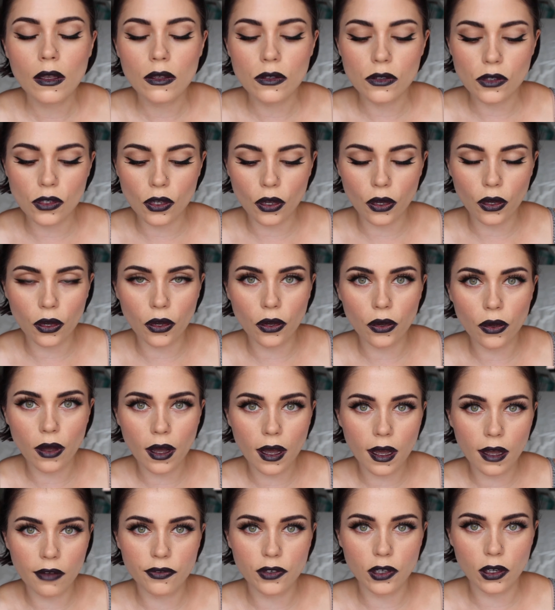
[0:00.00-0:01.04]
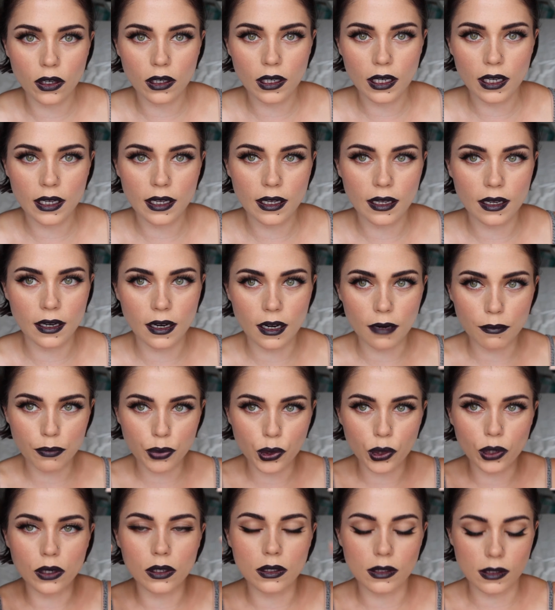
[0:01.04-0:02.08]
So I've gone ahead and
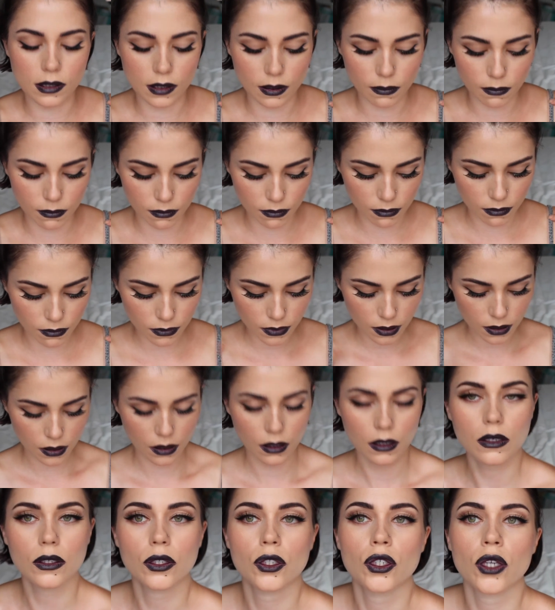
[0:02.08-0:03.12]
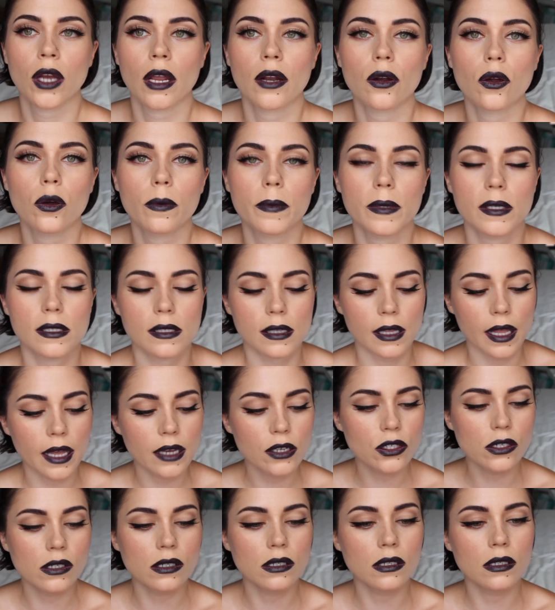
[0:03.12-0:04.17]
put on some ginormous
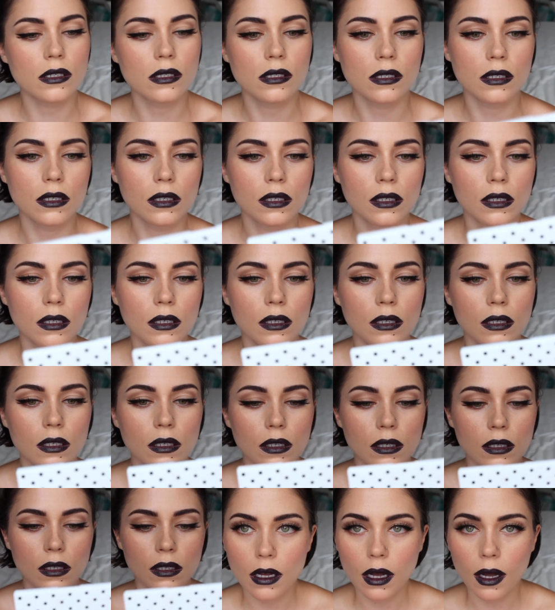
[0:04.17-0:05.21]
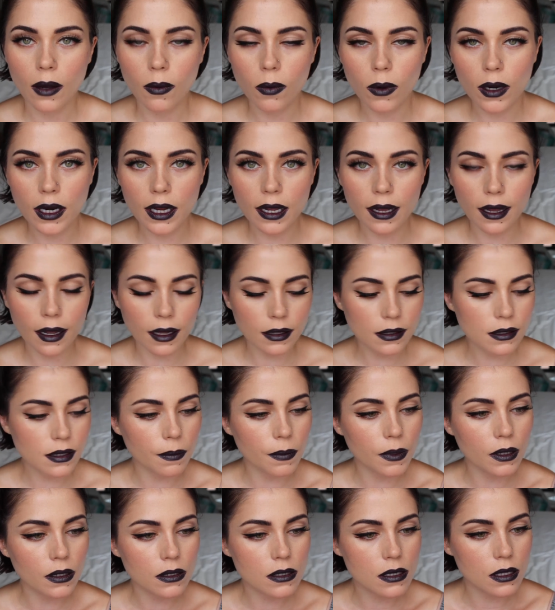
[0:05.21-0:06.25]
lashes. I want to add
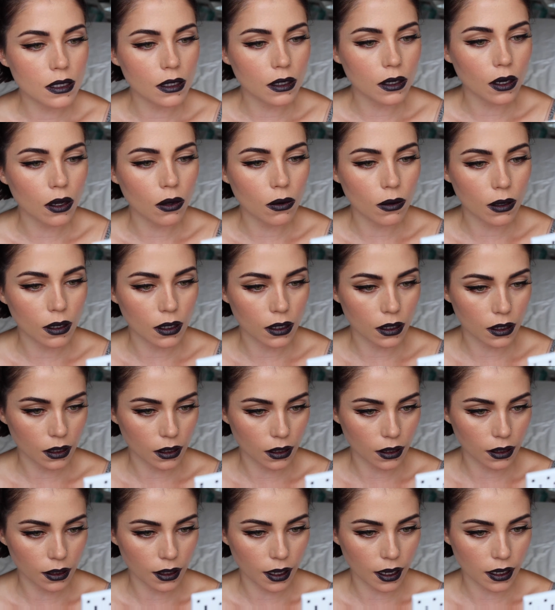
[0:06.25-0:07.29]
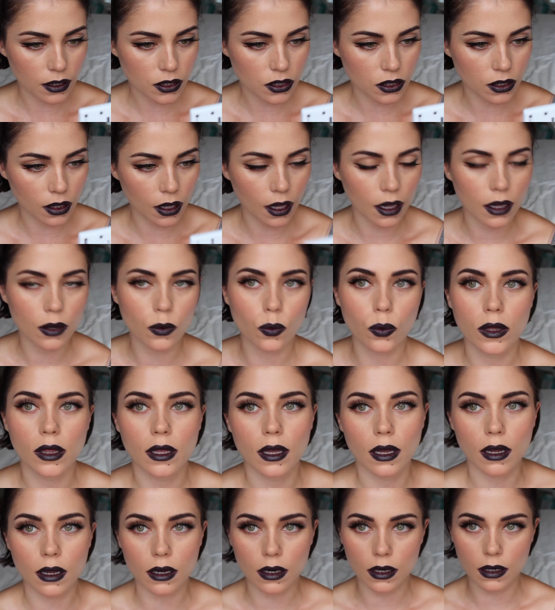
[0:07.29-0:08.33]
something to the lower lash line
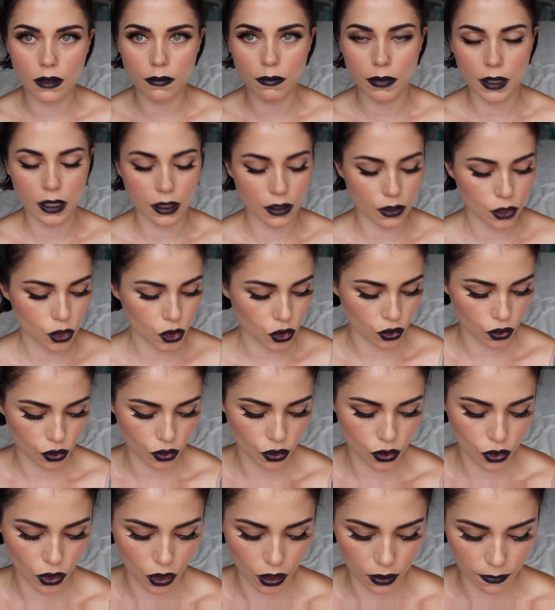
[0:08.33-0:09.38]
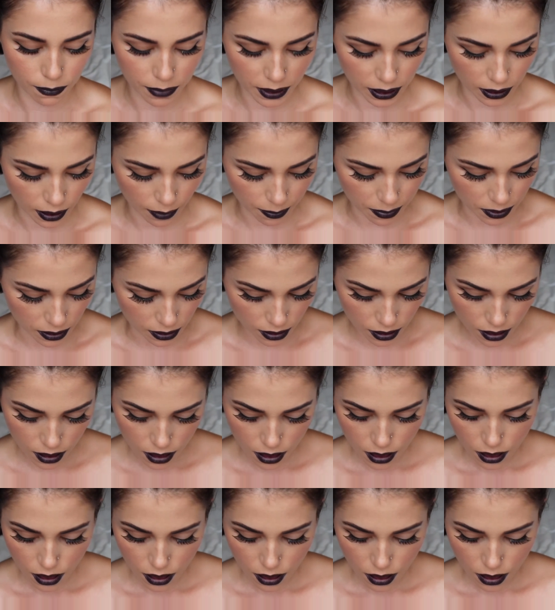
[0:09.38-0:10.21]
without it being too non-knuppy.